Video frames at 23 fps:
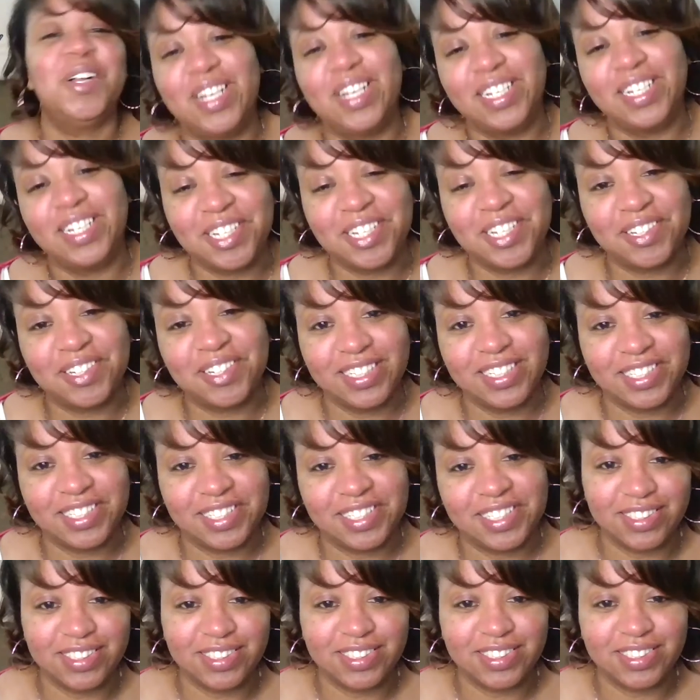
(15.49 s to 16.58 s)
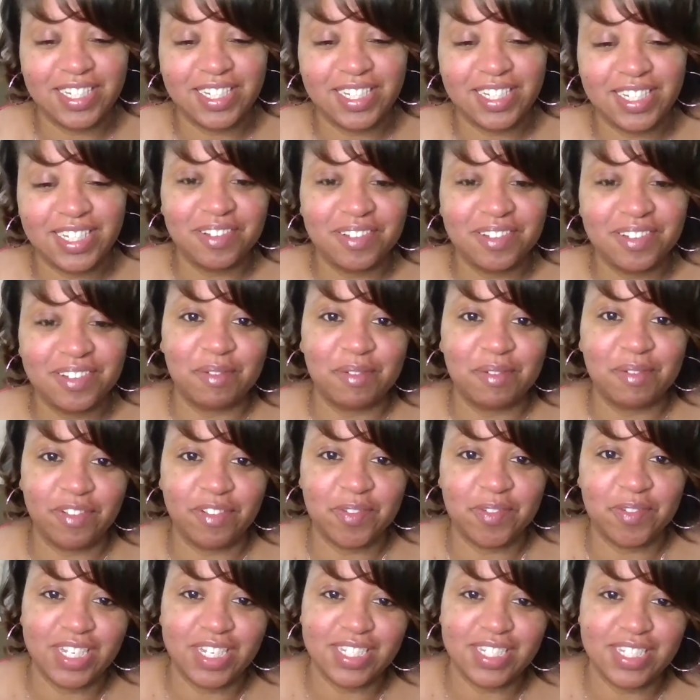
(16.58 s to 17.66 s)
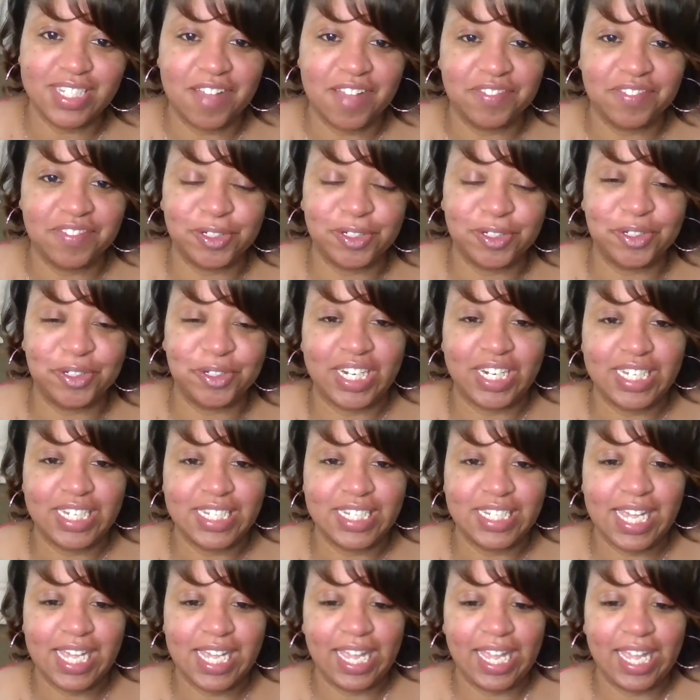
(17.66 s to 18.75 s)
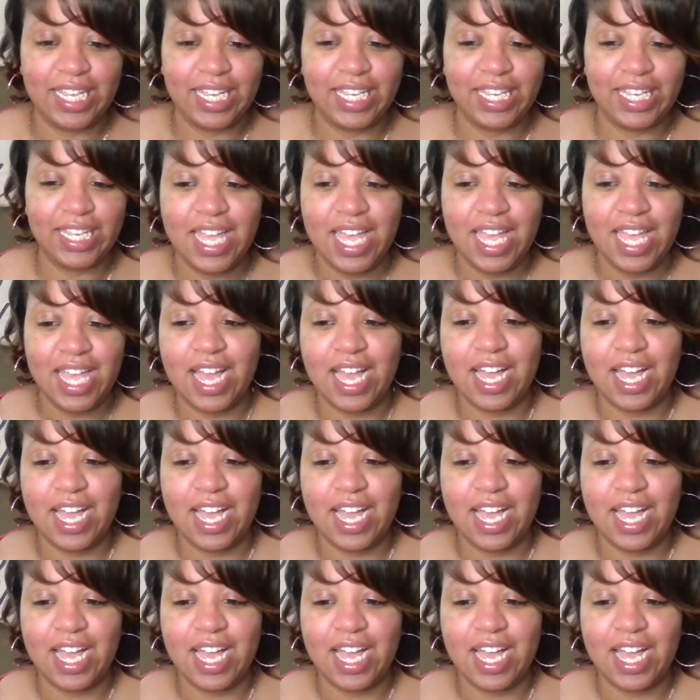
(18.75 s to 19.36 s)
Well, hello, hello, hello. I hope everyone is having a great day.